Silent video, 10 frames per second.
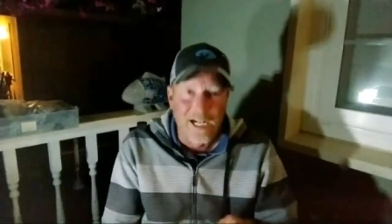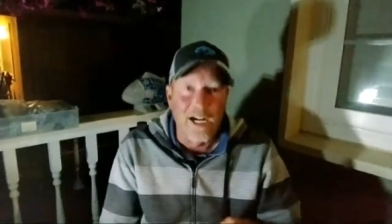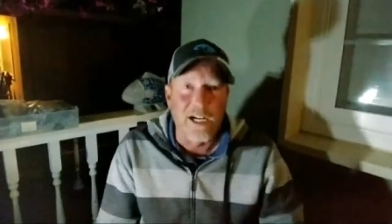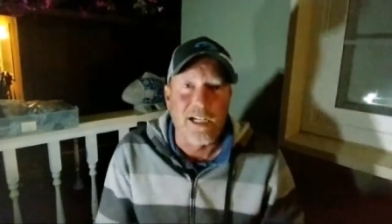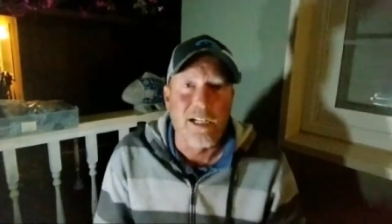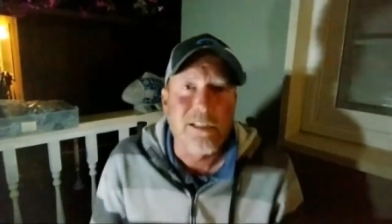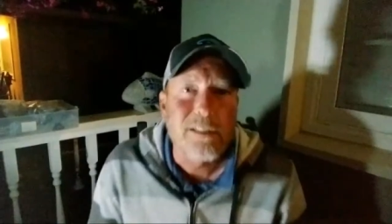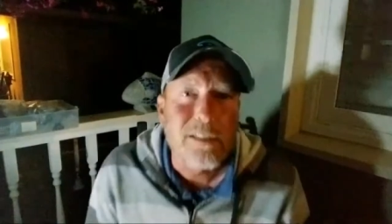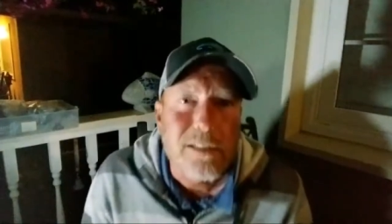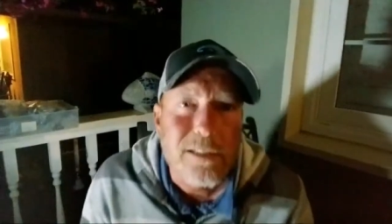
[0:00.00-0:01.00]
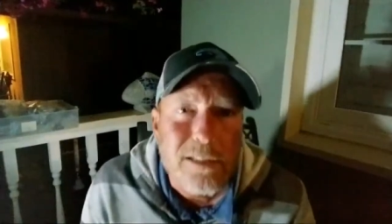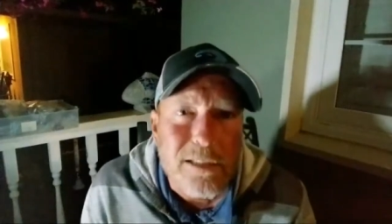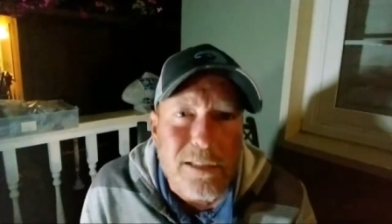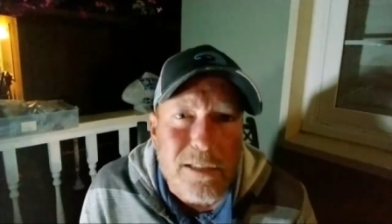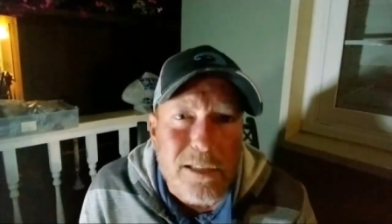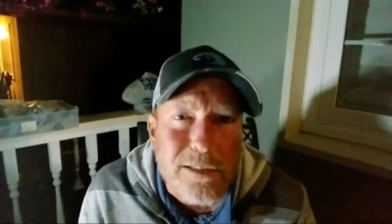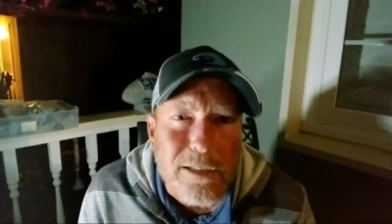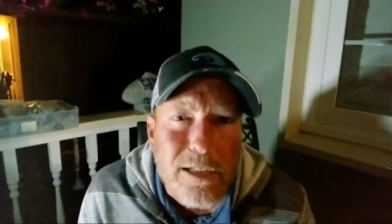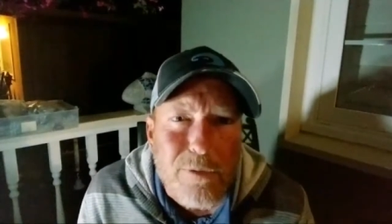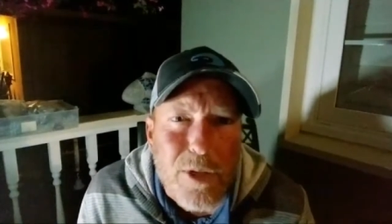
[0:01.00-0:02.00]
All right, guys. I
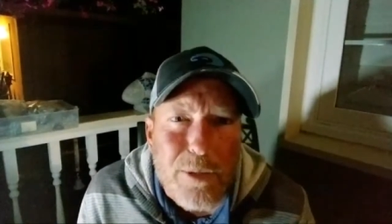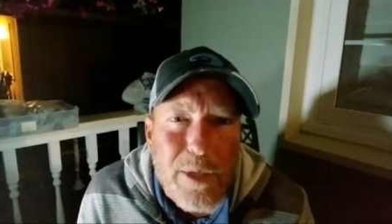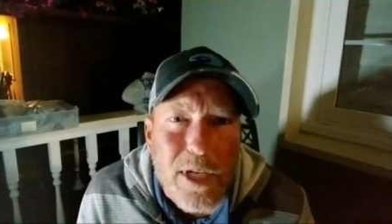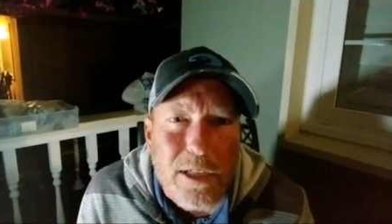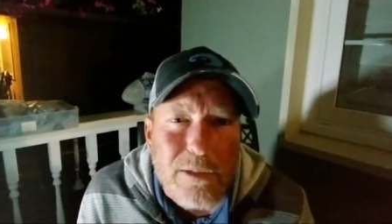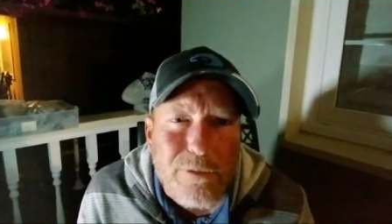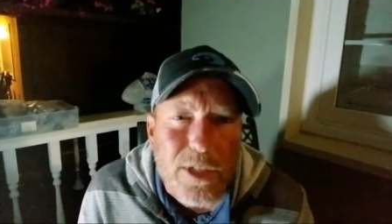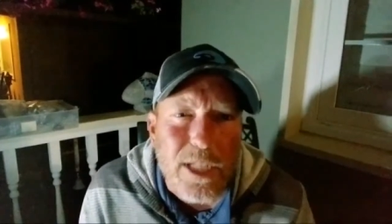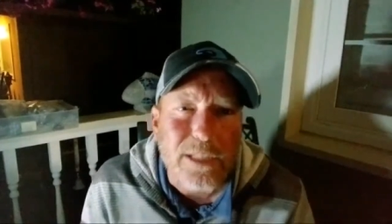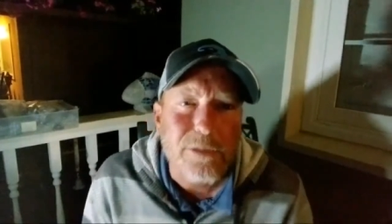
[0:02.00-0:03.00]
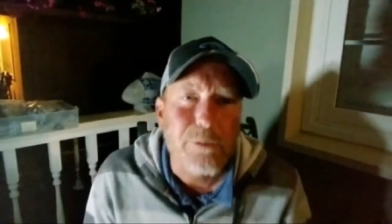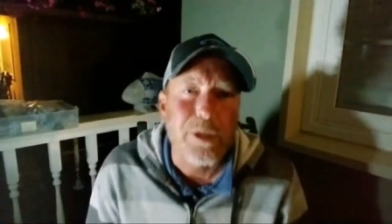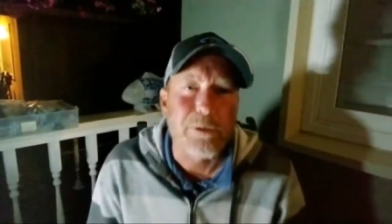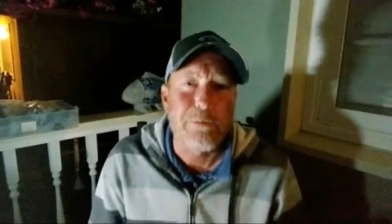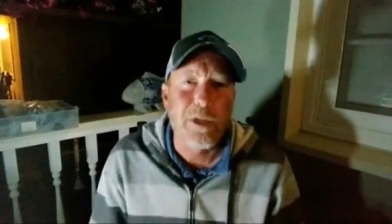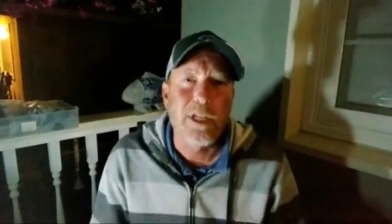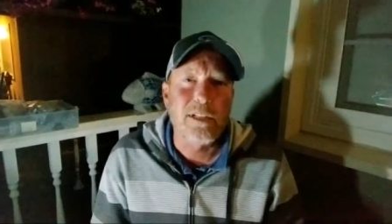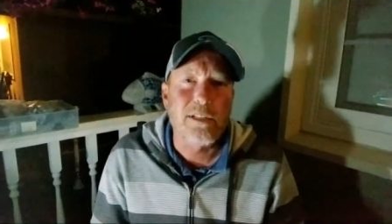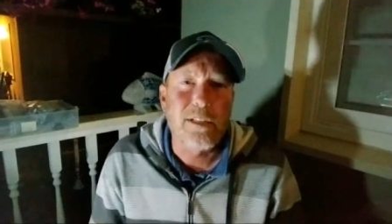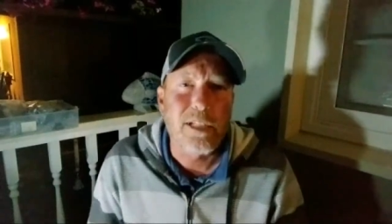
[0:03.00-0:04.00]
said I've already been on here for like 23
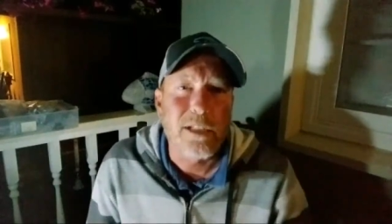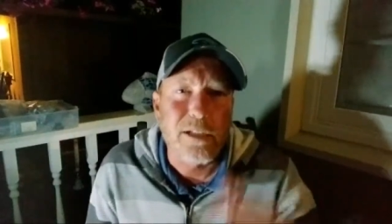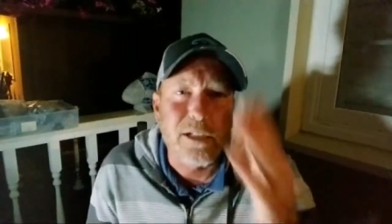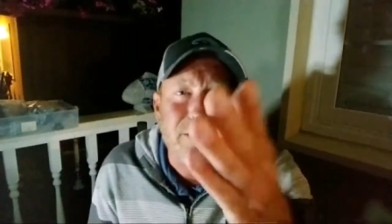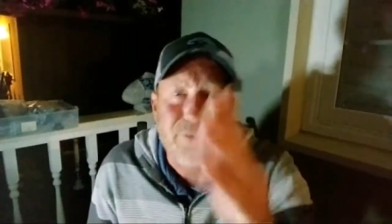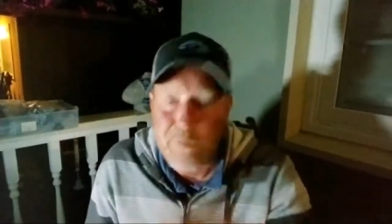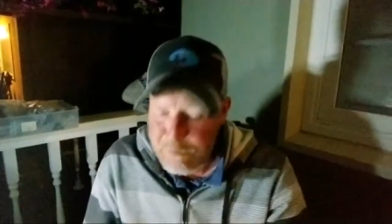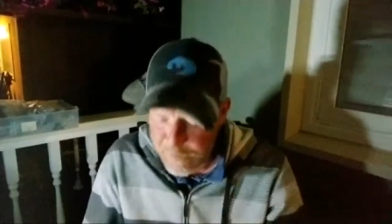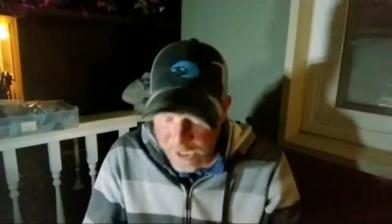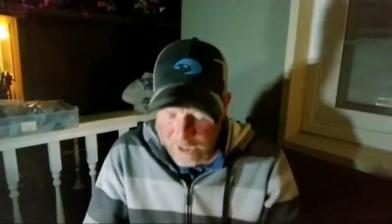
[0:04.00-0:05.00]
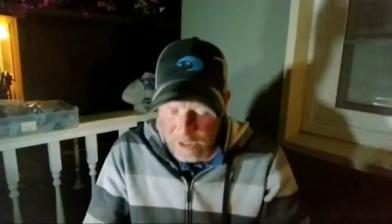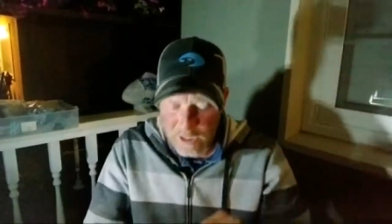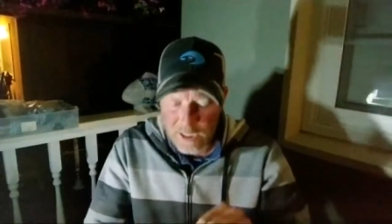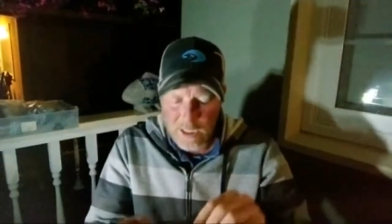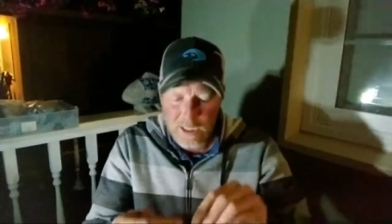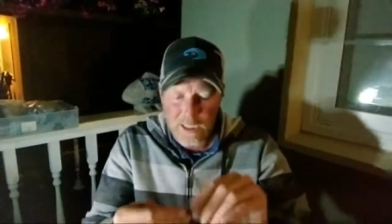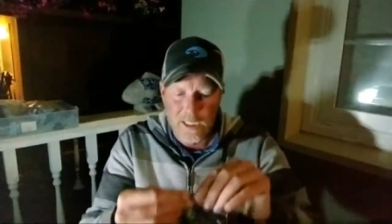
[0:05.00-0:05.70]
minutes. Thank you guys for being here.